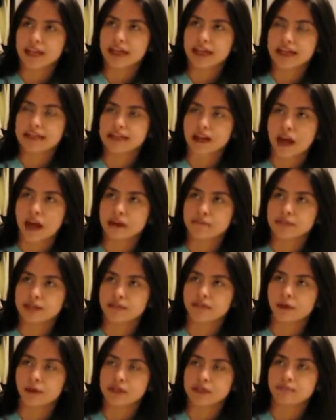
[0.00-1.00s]
like at times
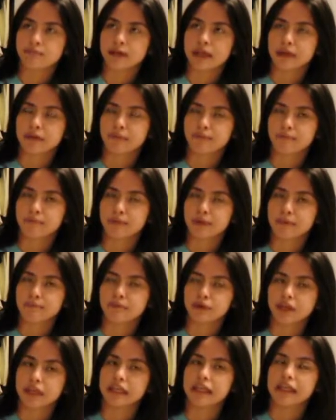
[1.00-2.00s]
I've always
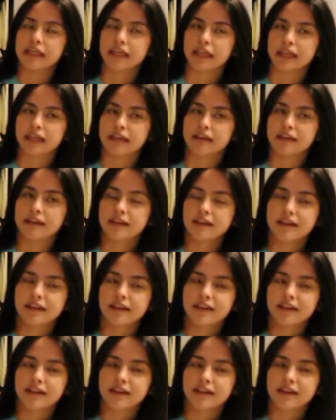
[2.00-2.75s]
been put in like...